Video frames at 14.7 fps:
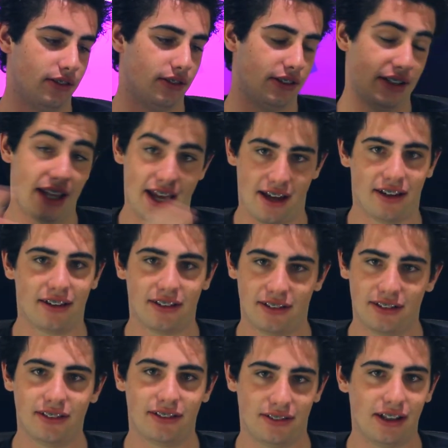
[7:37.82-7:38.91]
yeah,
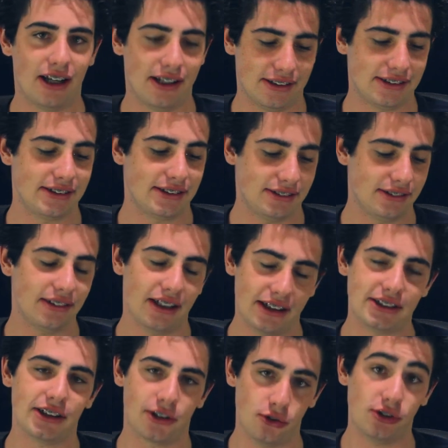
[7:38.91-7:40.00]
it's
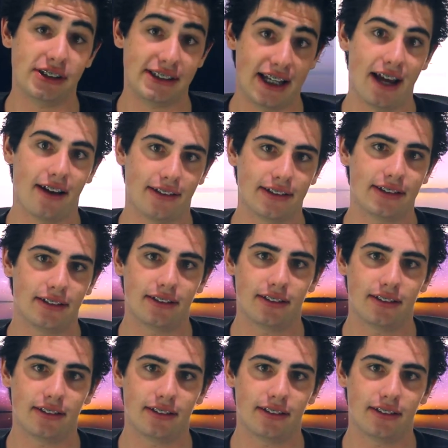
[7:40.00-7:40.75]
a good sound.